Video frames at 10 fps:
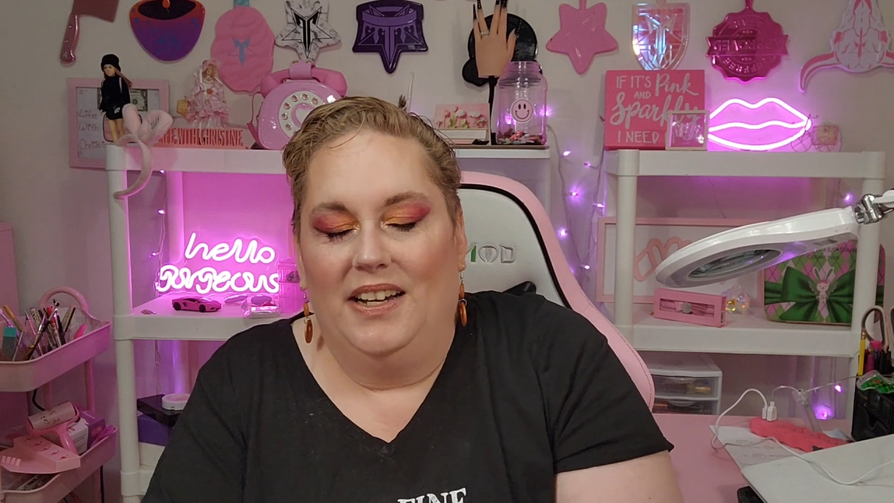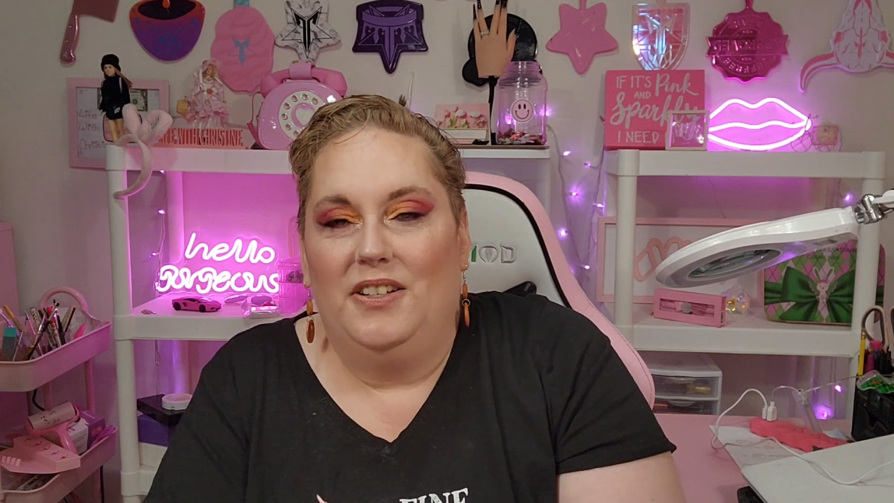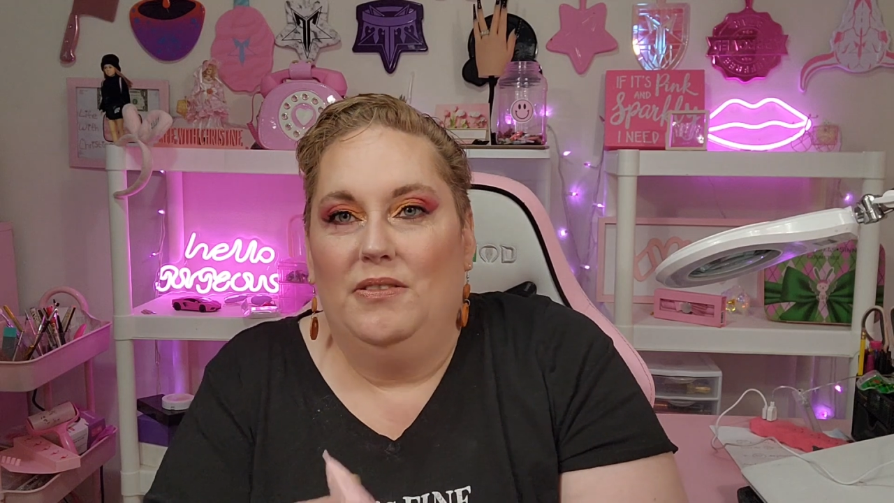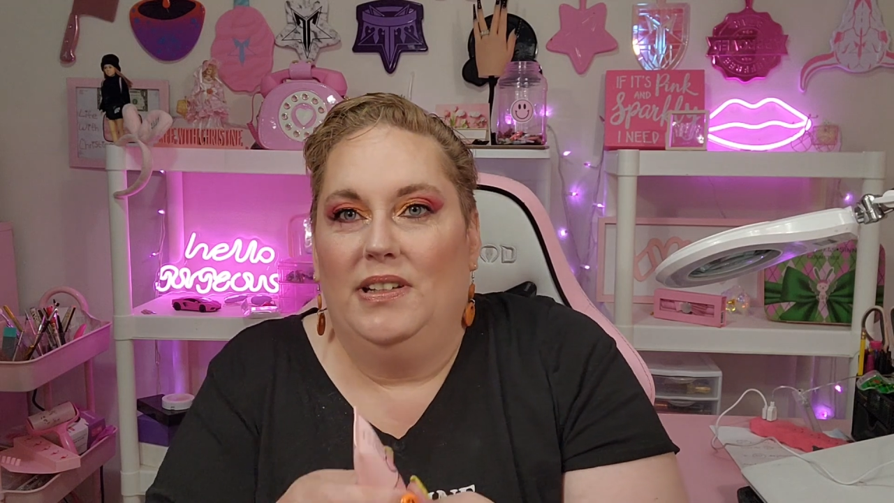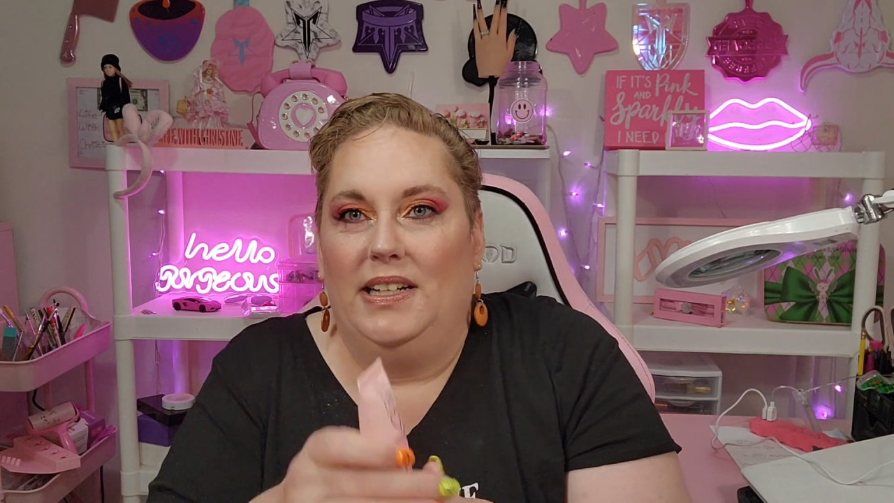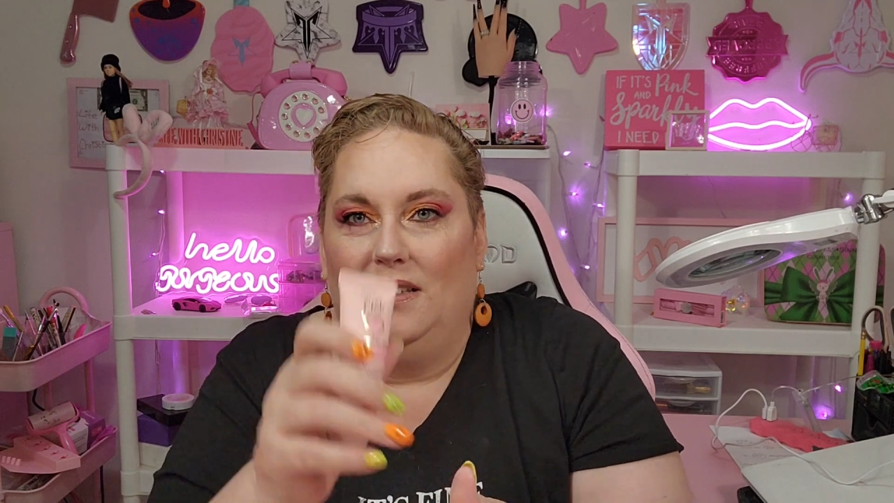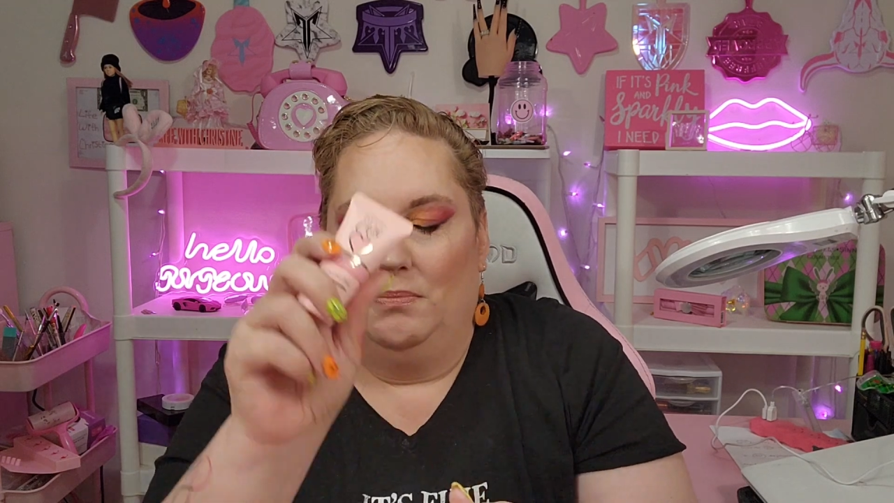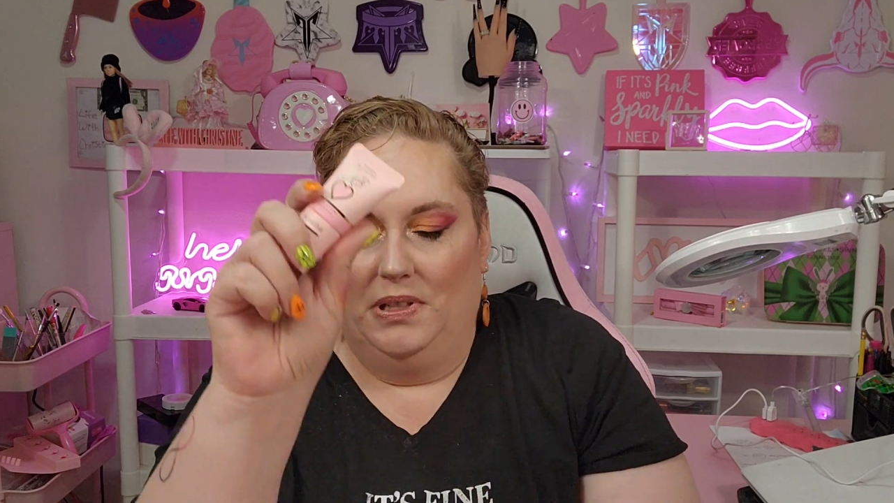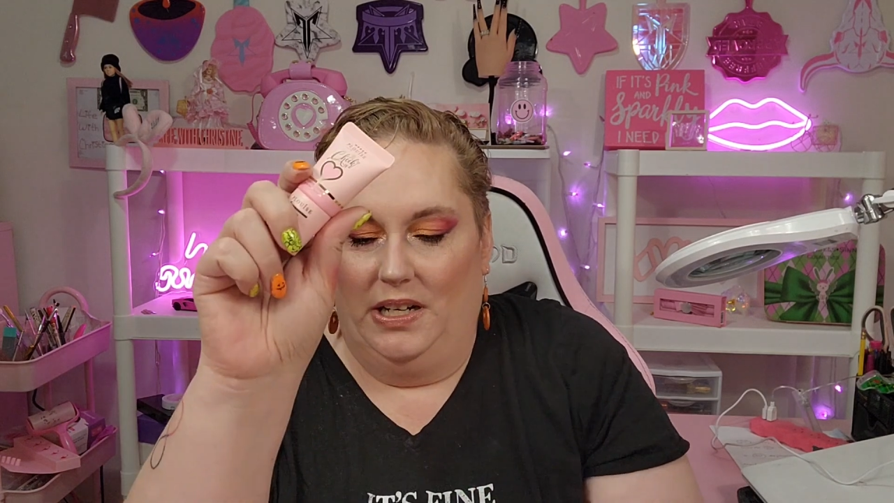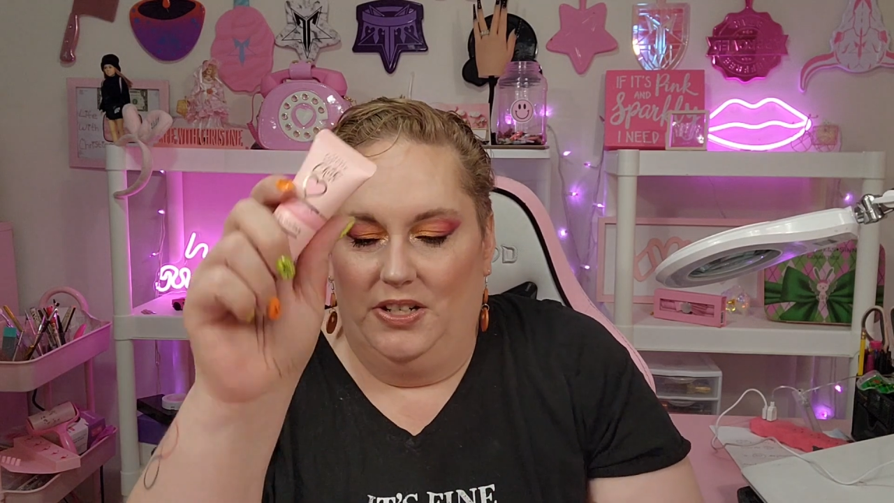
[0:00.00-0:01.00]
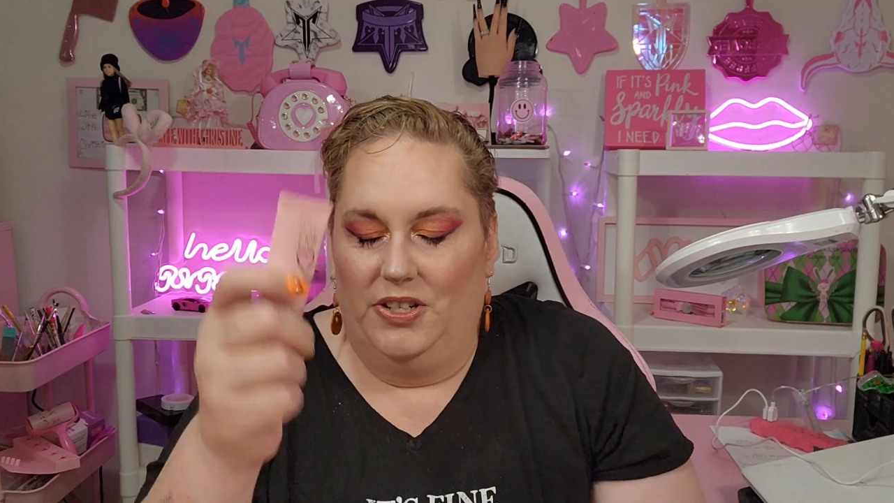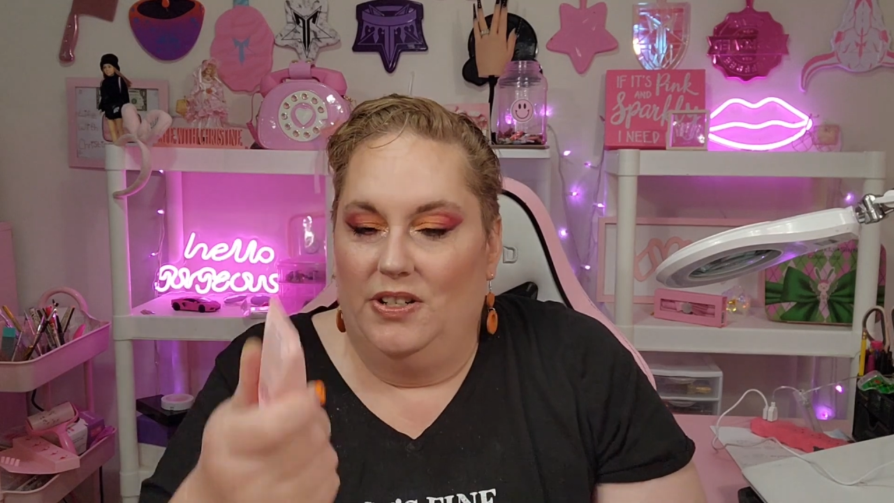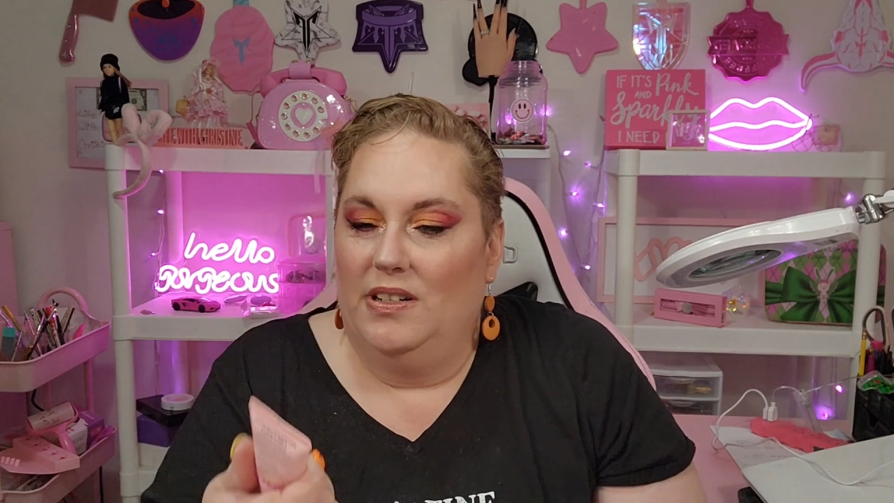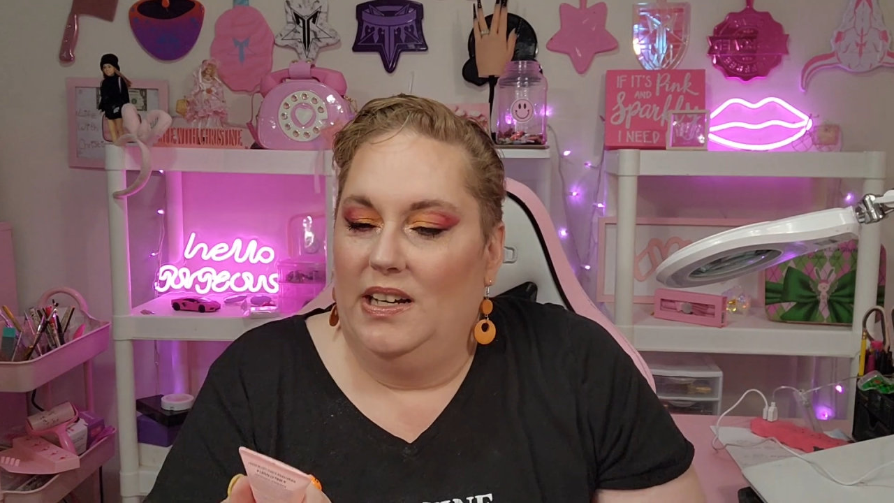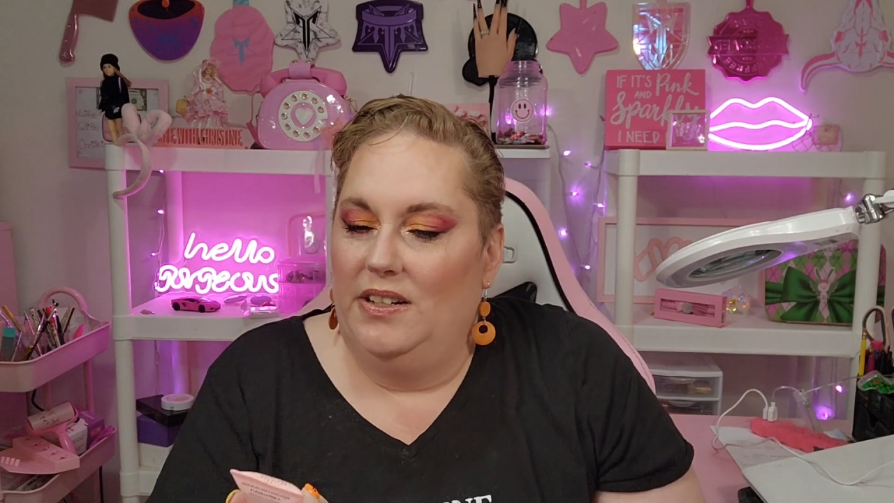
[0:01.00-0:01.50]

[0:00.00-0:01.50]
I do like the blush.